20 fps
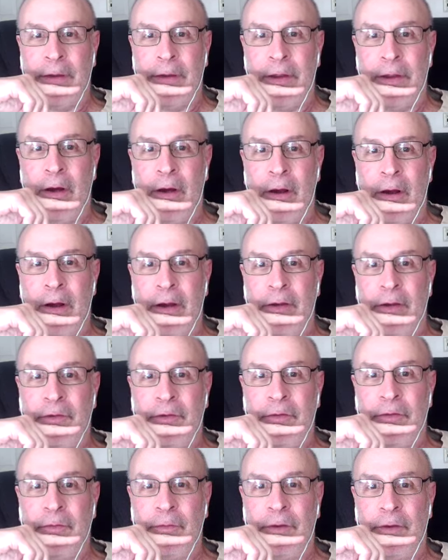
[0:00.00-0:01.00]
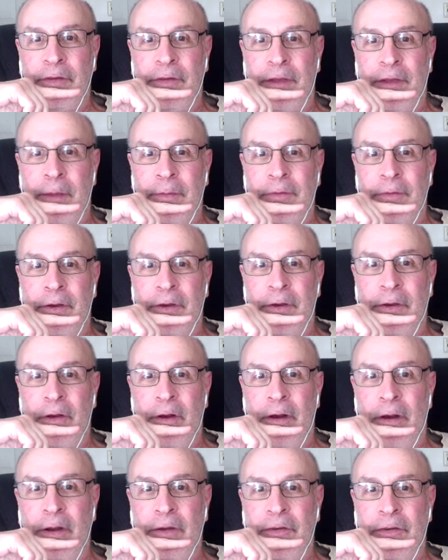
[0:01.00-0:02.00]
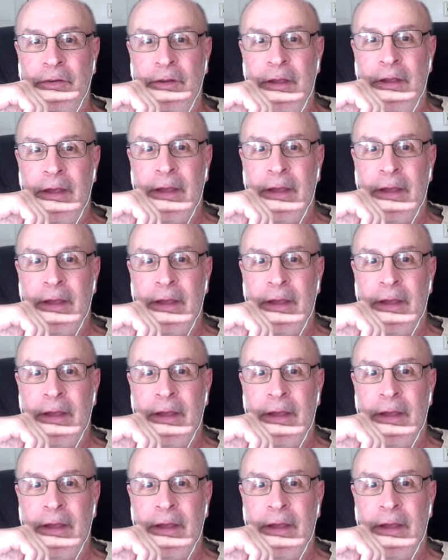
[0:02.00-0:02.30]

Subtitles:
yardage, reception yardage.